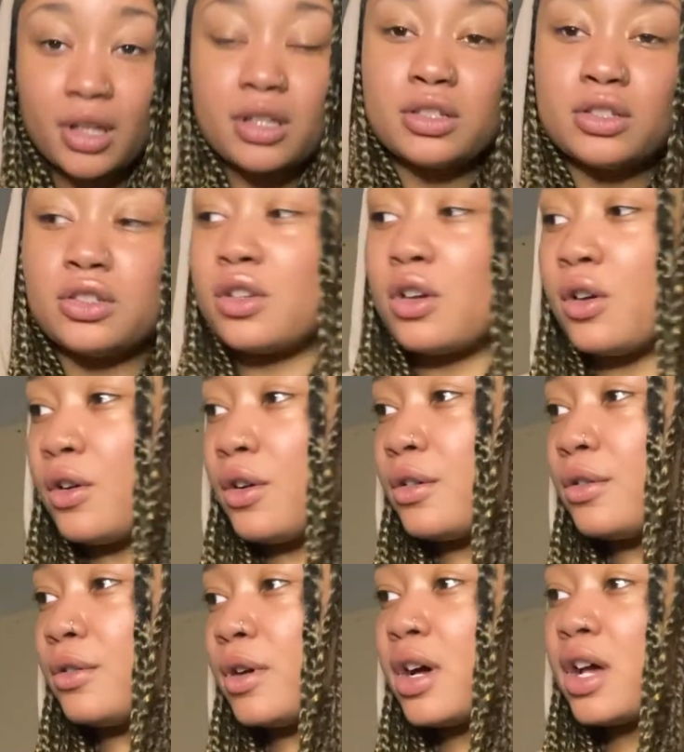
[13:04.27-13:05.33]

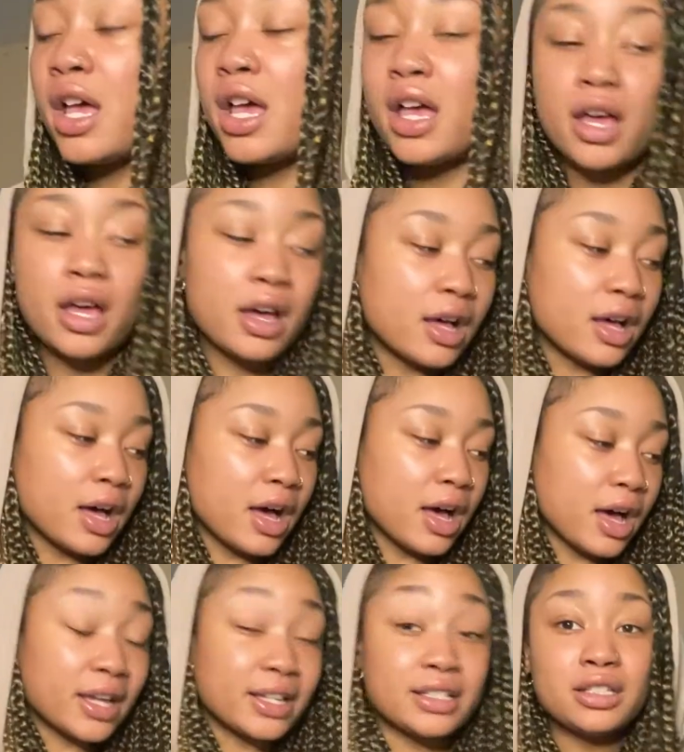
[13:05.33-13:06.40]
so
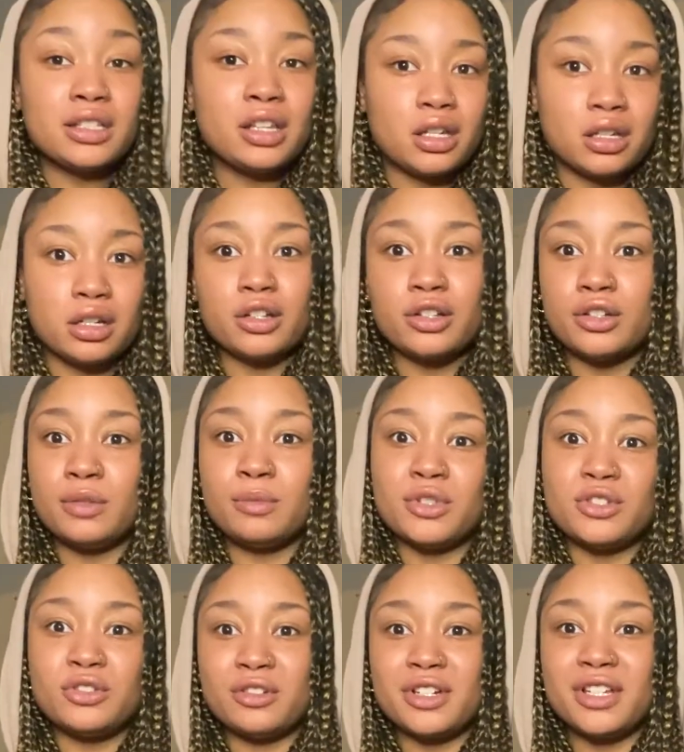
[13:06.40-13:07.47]
I did like a good
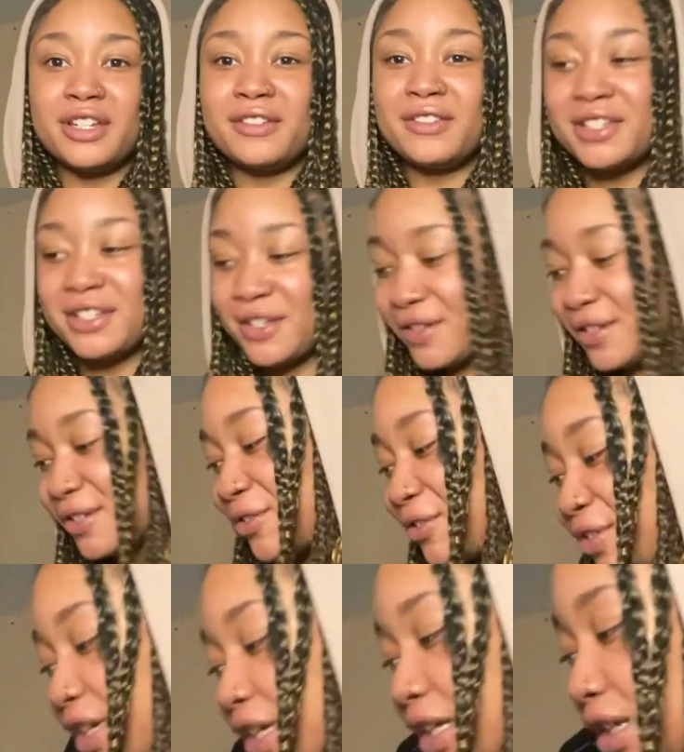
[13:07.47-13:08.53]
majority of the stuff that's
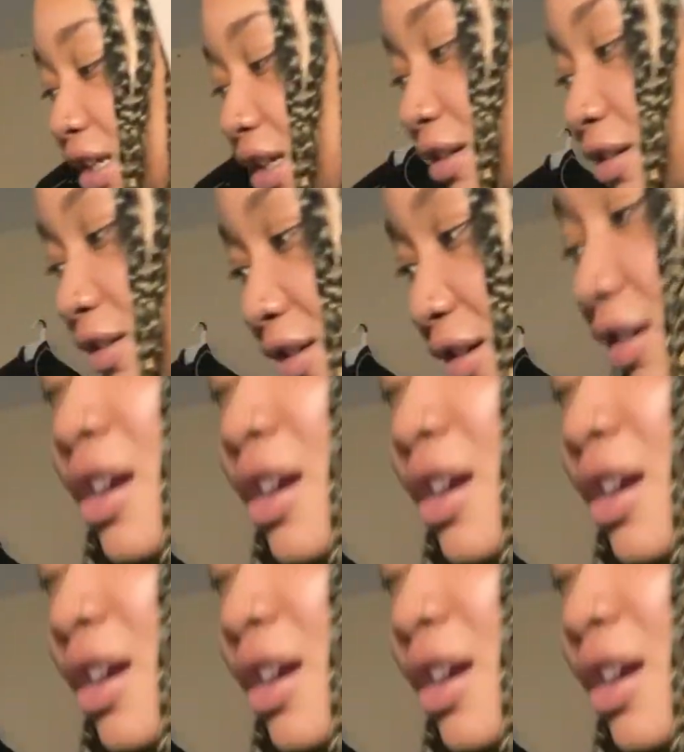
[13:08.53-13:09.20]
already in here.